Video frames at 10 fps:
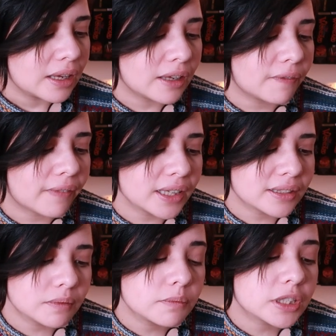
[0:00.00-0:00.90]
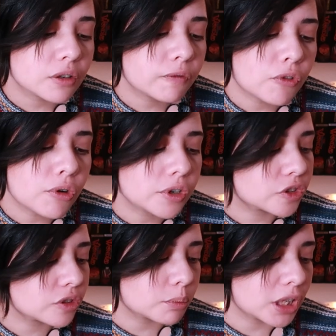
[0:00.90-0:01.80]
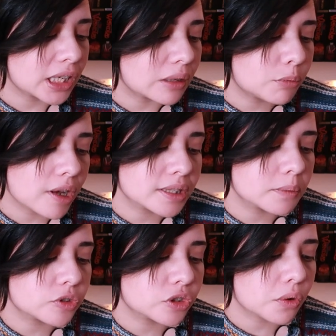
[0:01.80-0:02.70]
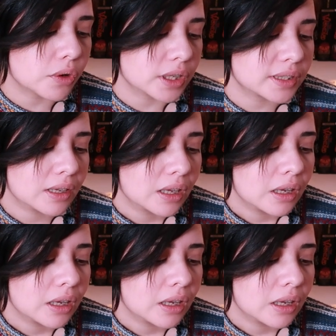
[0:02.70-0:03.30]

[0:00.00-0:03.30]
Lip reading: he finds himself forced to make an impossible choice: